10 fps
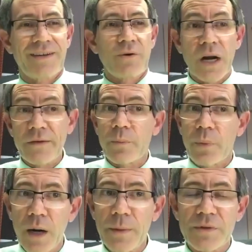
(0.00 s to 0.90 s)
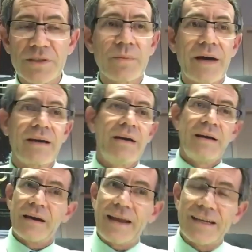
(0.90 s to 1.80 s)
Whatever Parliament wants to make,
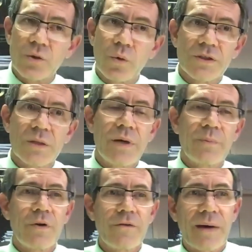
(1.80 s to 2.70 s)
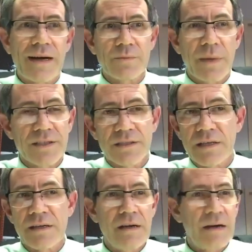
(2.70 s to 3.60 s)
it has to also be approved by His
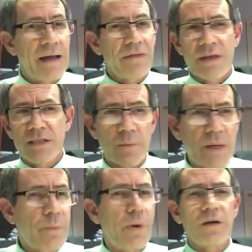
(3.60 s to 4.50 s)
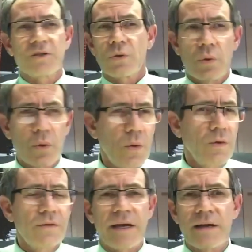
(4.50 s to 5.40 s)
Majesty. And things are being passed
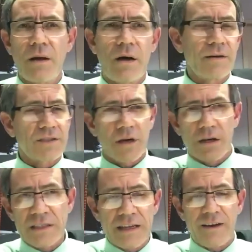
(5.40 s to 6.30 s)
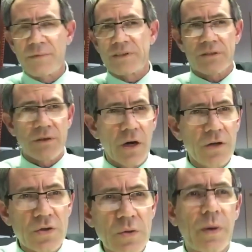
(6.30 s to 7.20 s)
all day long. It starts in government,
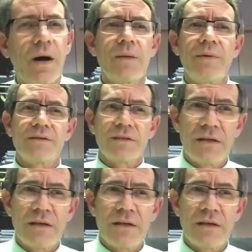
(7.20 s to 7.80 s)
goes through Parliament,